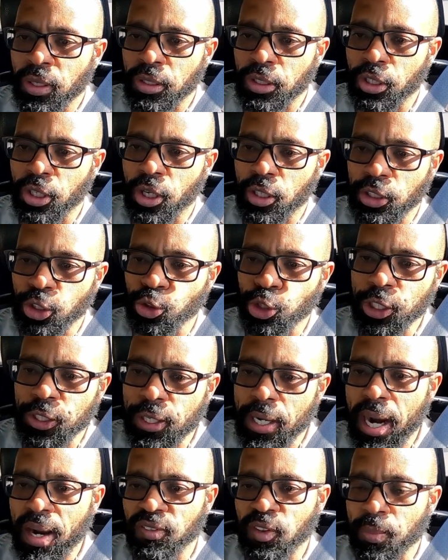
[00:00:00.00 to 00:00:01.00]
you know, you
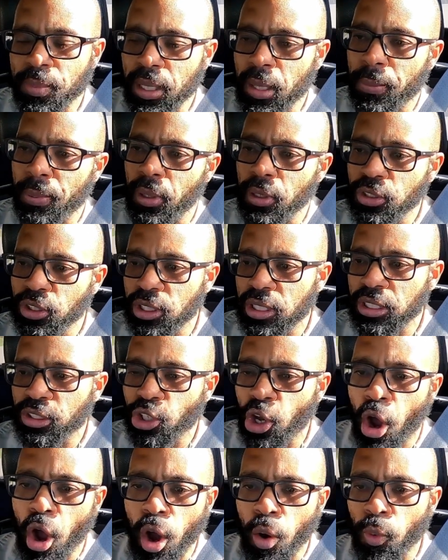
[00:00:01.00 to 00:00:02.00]
either have to be a person
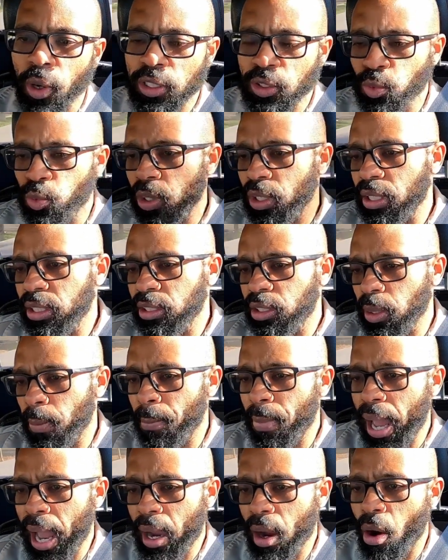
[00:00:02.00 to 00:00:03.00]
that's always willing to
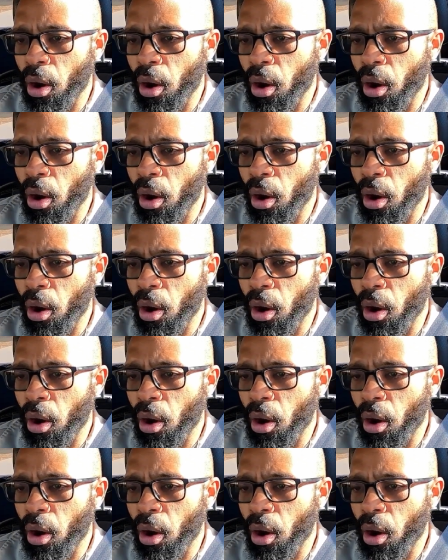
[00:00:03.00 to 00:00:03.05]
back